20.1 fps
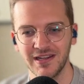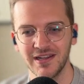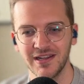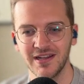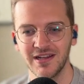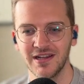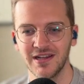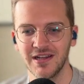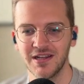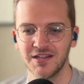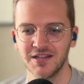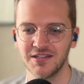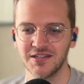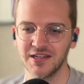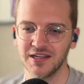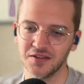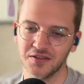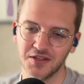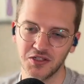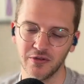way to
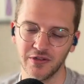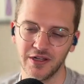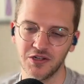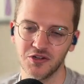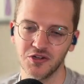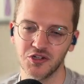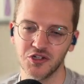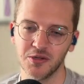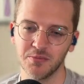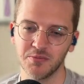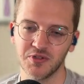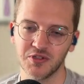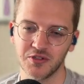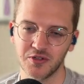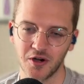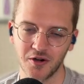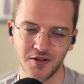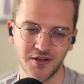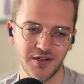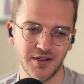get these relationships
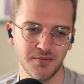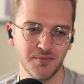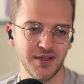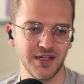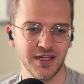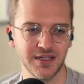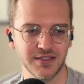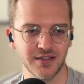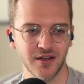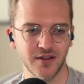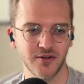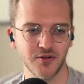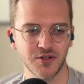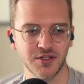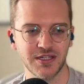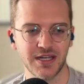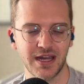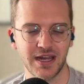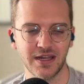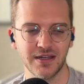started and begin to
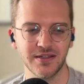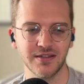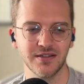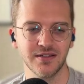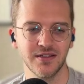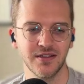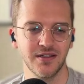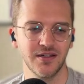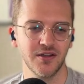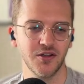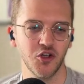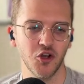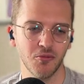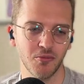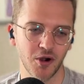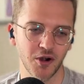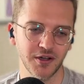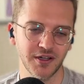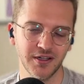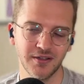understand
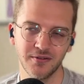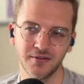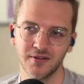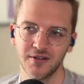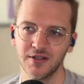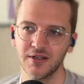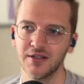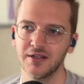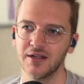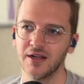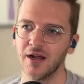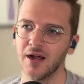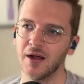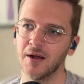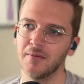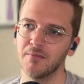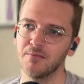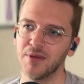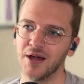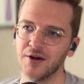your market
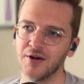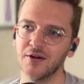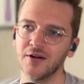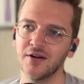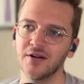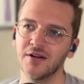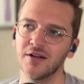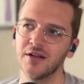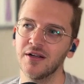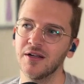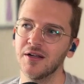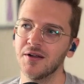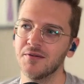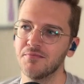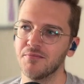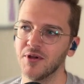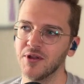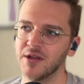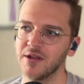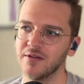better.
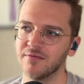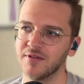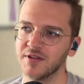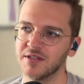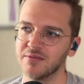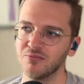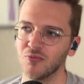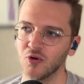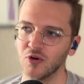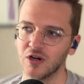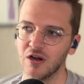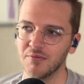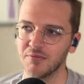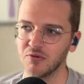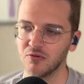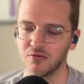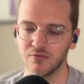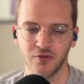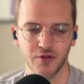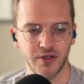But if it's more
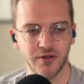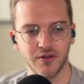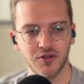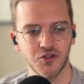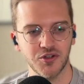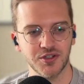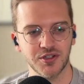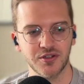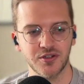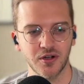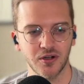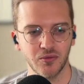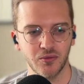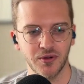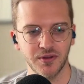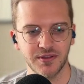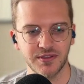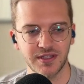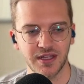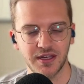comfortable for you to just
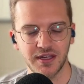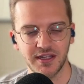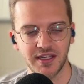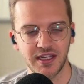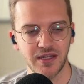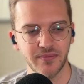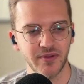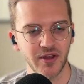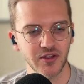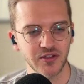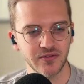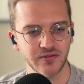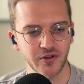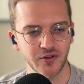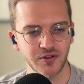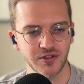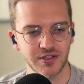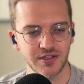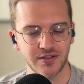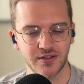start with sending emails
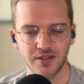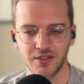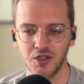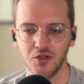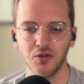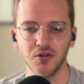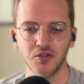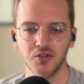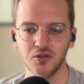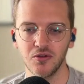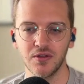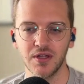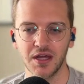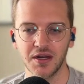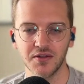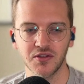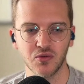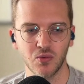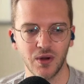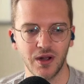first, then you can do
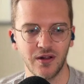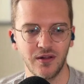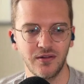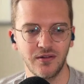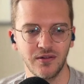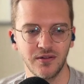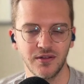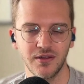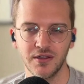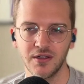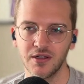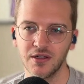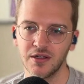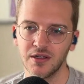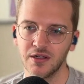that as well.